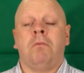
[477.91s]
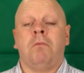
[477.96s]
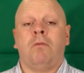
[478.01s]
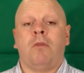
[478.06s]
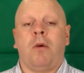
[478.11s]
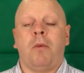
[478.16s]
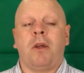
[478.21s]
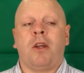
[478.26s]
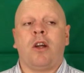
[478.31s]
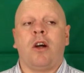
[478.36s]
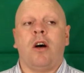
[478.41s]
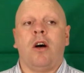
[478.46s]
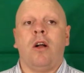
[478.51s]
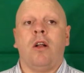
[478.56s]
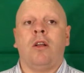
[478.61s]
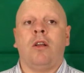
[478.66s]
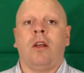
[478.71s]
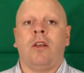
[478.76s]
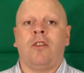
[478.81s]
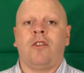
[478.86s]
what we
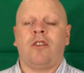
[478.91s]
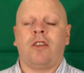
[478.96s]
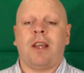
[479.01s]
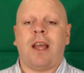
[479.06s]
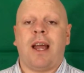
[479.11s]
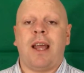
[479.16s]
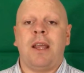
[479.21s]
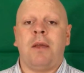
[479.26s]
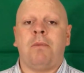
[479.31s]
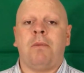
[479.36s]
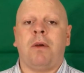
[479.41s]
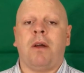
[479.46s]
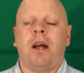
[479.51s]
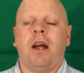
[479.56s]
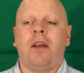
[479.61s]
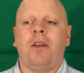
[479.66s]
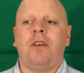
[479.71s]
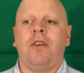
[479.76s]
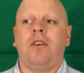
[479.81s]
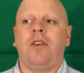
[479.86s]
call Skype,
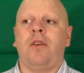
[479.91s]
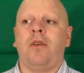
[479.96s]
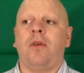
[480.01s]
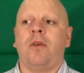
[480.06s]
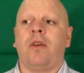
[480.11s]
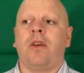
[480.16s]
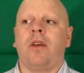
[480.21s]
and you